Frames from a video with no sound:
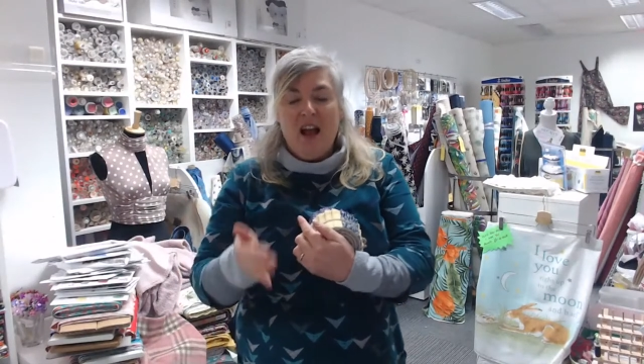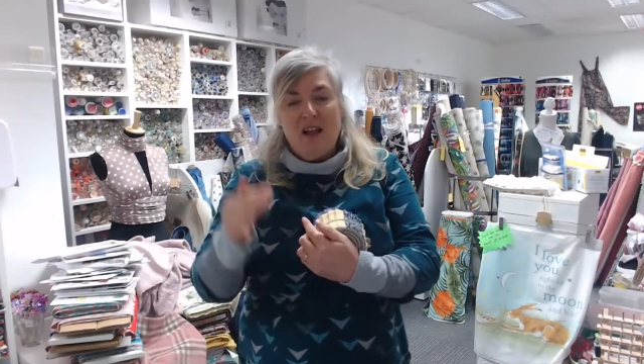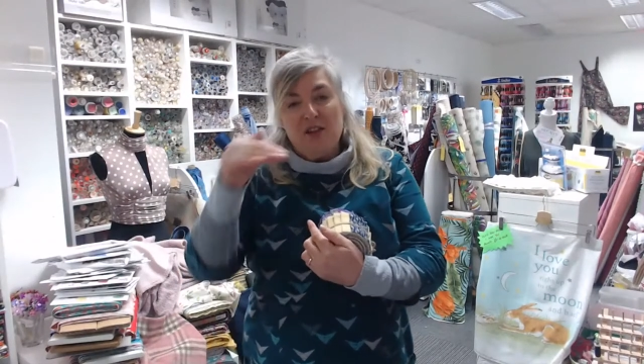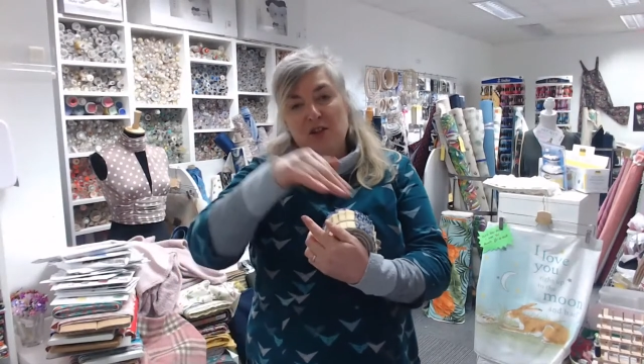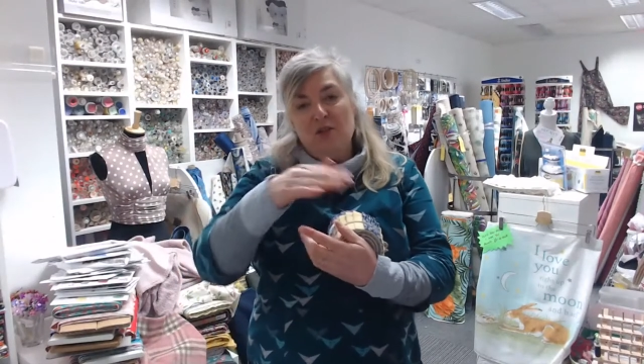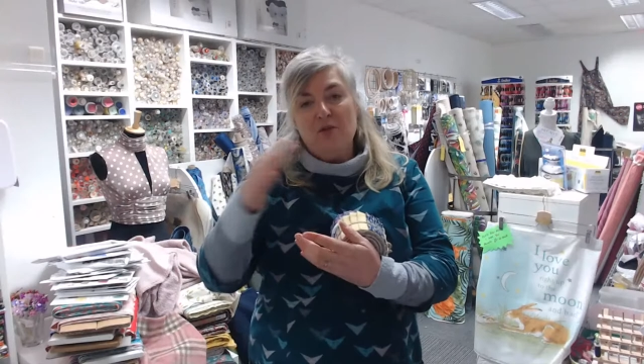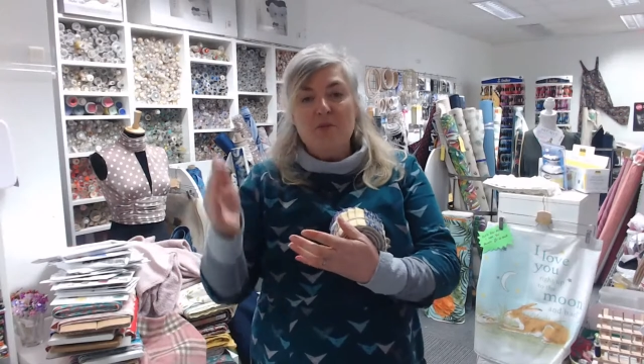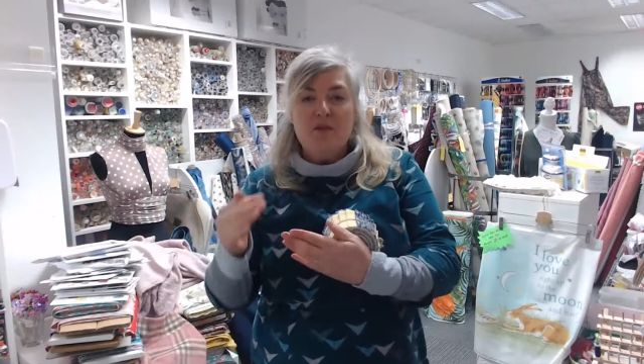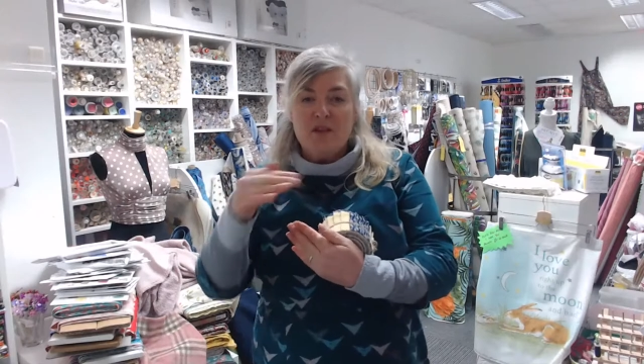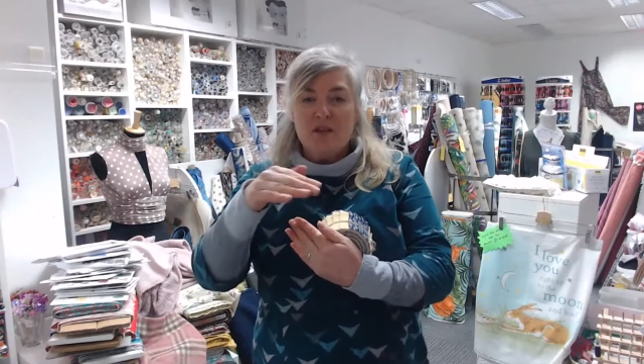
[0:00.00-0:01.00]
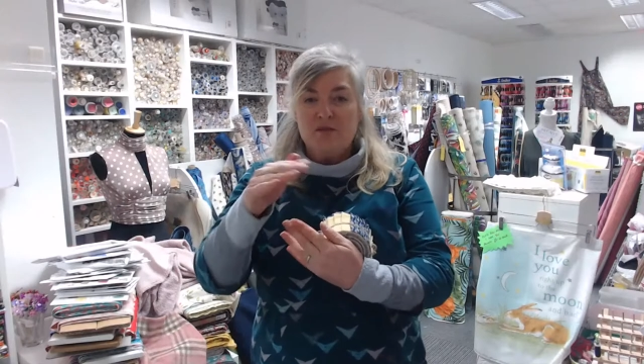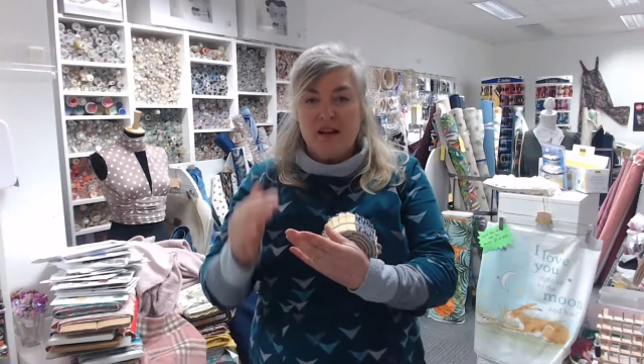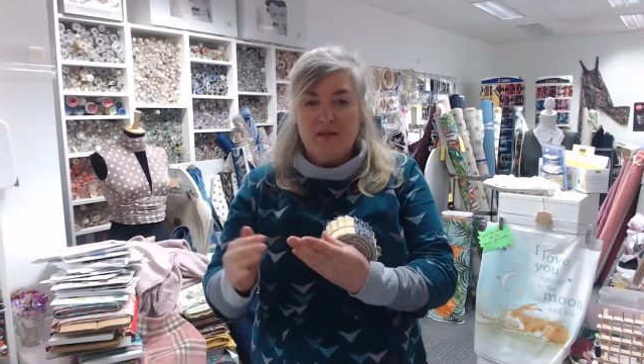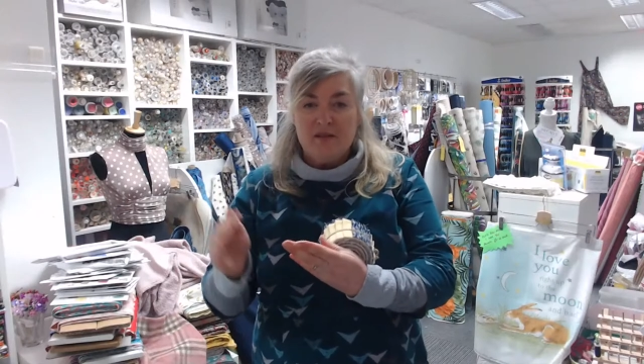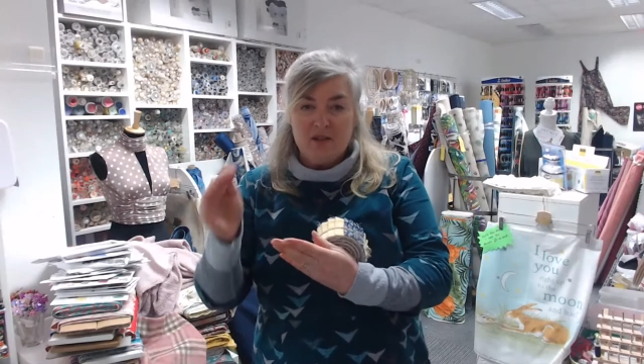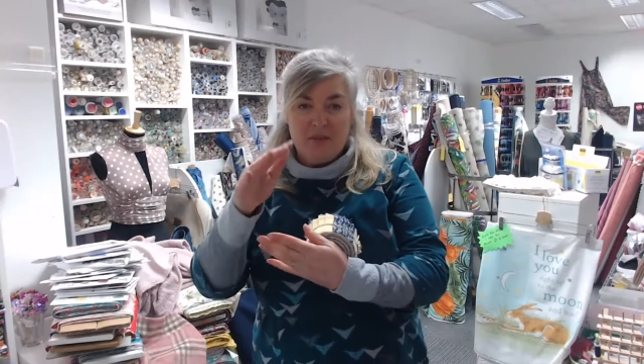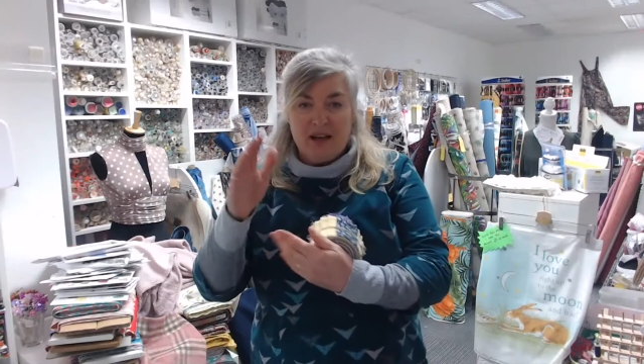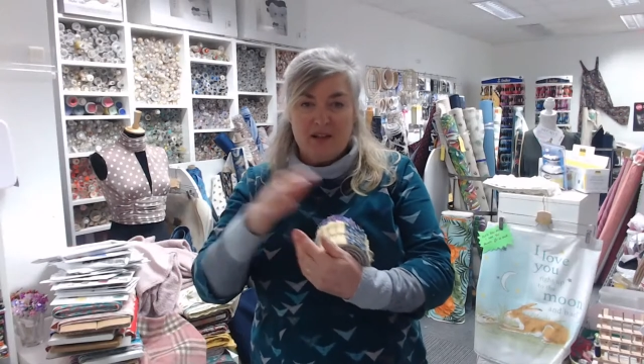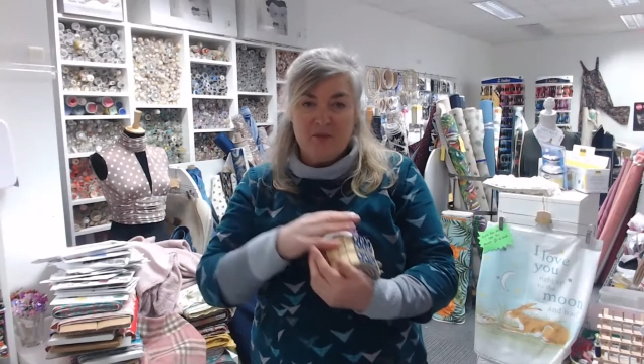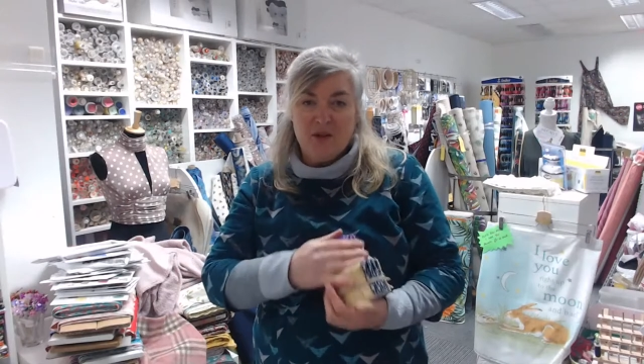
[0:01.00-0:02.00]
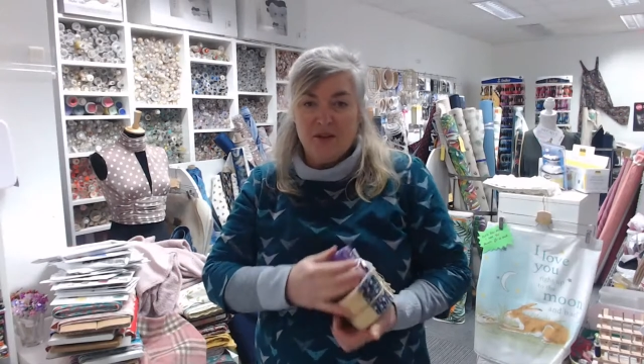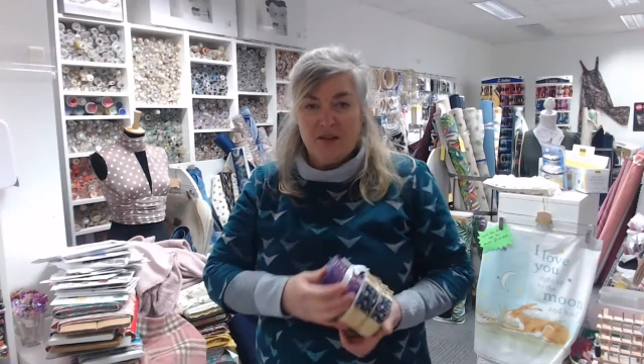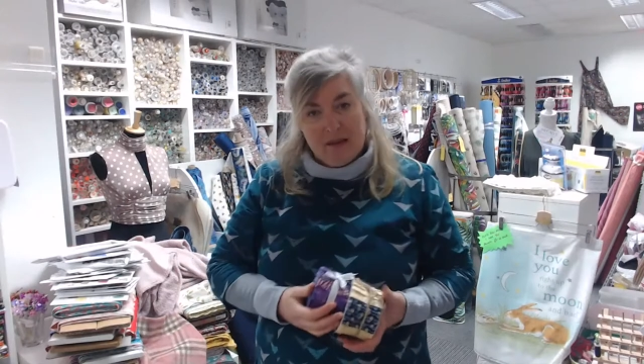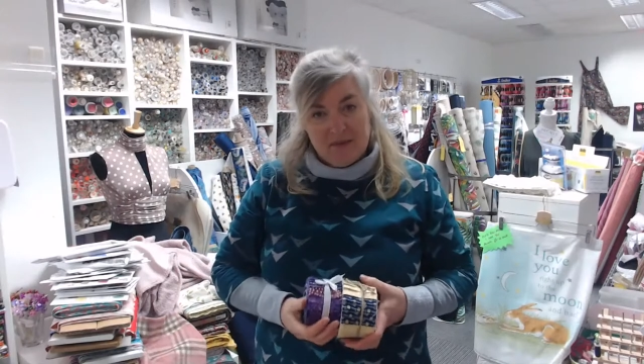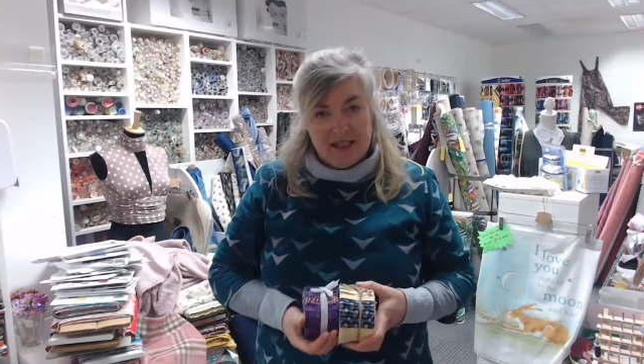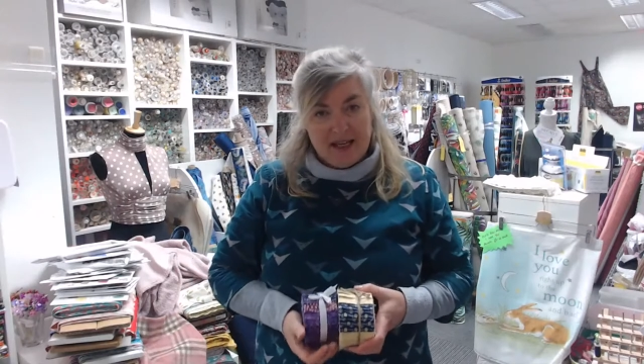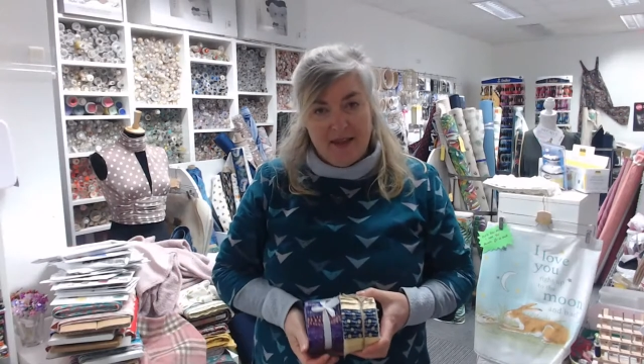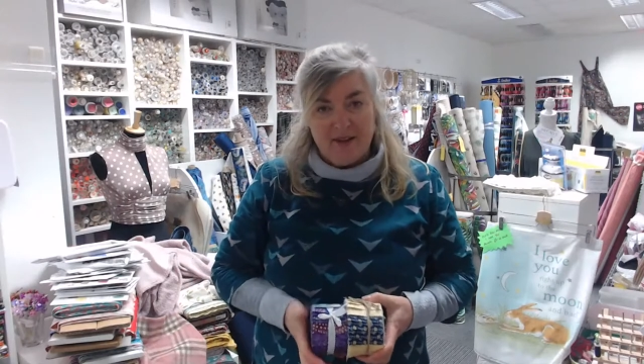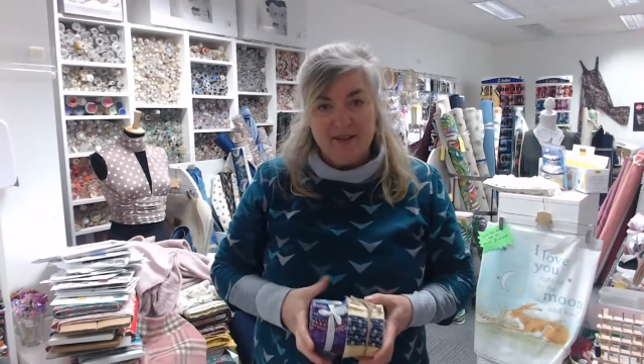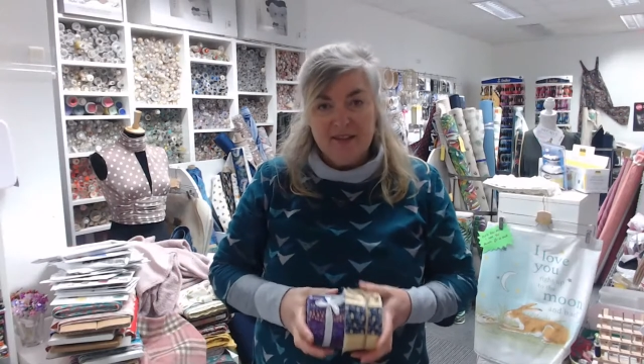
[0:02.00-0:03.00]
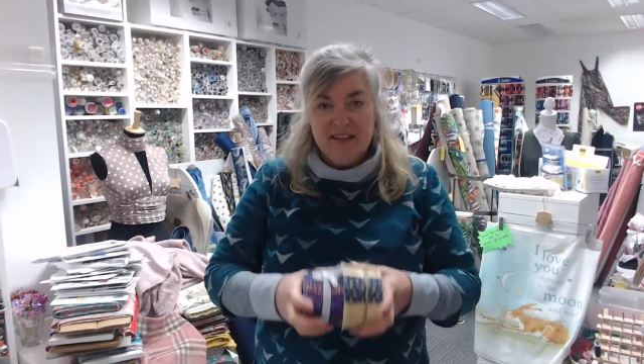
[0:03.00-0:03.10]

and then you move those around and patchwork them together,